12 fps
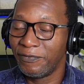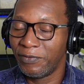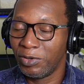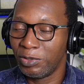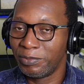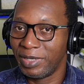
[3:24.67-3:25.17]

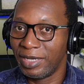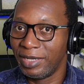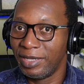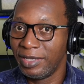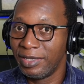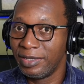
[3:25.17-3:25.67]
followed
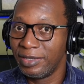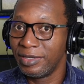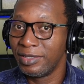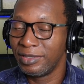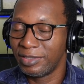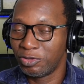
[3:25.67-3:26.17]
by
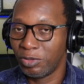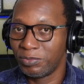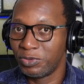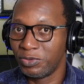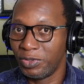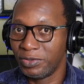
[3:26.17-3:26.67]
the top
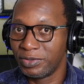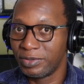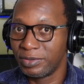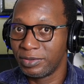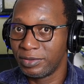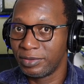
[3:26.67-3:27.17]
two notes.
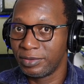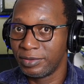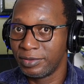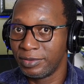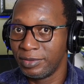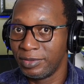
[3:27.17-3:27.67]
So
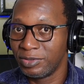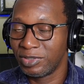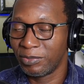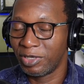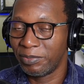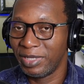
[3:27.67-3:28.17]
I'm
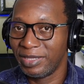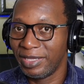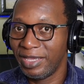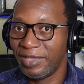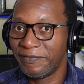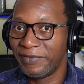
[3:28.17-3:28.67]
going to play the
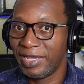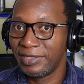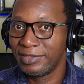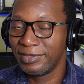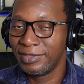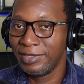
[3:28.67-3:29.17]
A flat,
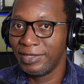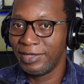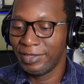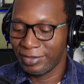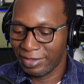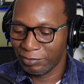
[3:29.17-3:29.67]

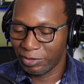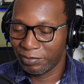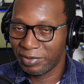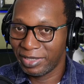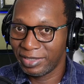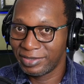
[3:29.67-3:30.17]
and then I'm going to
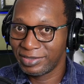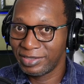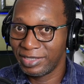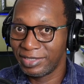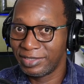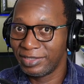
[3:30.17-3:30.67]
play
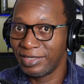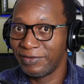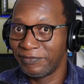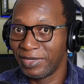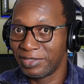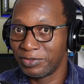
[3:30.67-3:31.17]
C and E
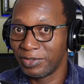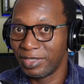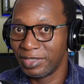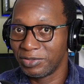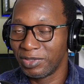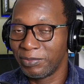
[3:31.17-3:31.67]
flat
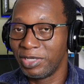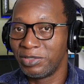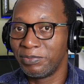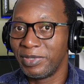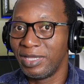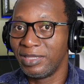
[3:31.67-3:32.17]
together. So I'm going to
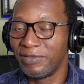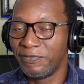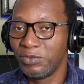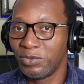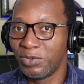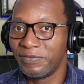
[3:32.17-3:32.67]
play the
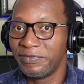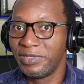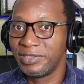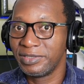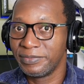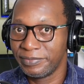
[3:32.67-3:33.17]
full chord
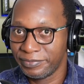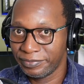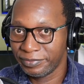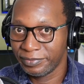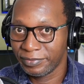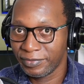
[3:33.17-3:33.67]
first,
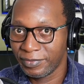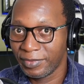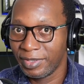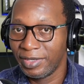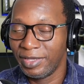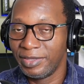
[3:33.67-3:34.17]

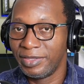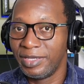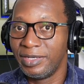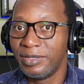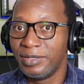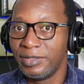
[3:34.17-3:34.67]
and then